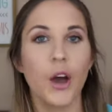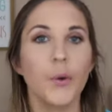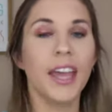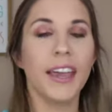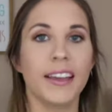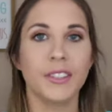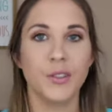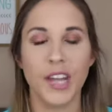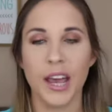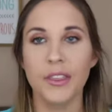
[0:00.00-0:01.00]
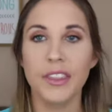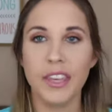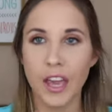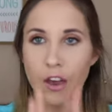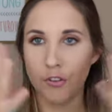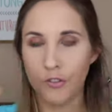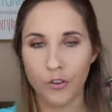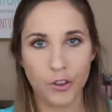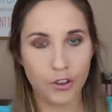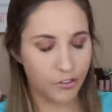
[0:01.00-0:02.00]
Okay guys, so now that the
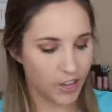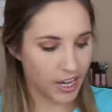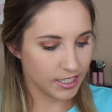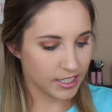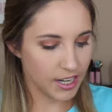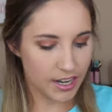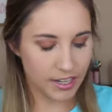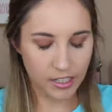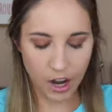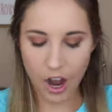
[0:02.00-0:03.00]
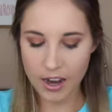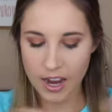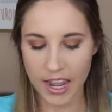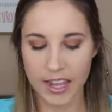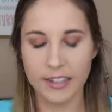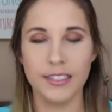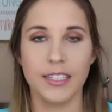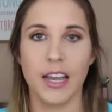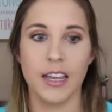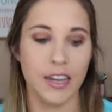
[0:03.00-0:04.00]
full face is on and
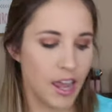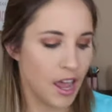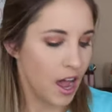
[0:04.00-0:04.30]
done,